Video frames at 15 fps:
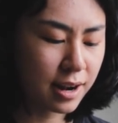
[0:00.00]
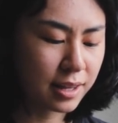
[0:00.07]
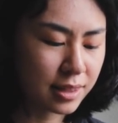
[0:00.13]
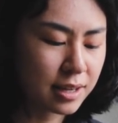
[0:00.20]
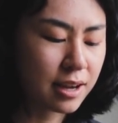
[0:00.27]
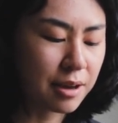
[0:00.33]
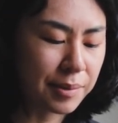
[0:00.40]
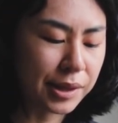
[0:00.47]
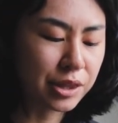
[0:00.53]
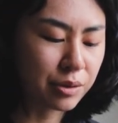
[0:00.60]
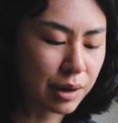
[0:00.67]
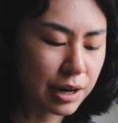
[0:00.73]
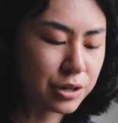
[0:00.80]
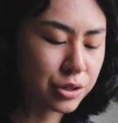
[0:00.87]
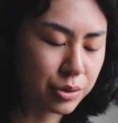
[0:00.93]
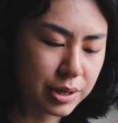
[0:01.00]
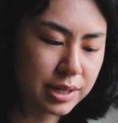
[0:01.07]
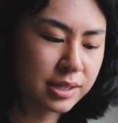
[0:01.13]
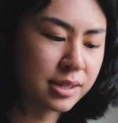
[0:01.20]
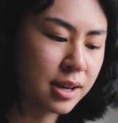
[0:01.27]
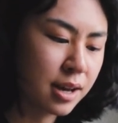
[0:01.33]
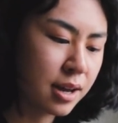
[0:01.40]
I think I made the right
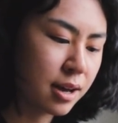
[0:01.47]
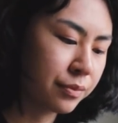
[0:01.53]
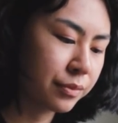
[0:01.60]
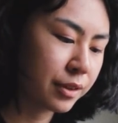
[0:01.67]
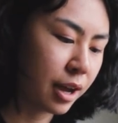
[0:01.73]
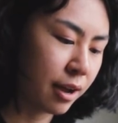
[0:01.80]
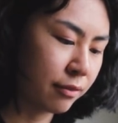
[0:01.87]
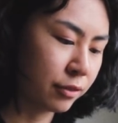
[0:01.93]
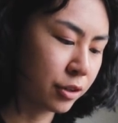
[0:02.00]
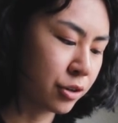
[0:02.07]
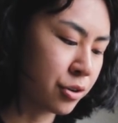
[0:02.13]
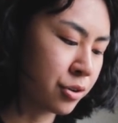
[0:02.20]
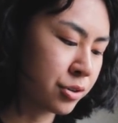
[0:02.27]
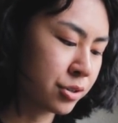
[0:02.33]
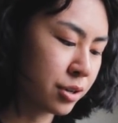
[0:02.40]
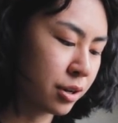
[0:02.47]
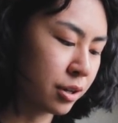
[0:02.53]
choice. I've learned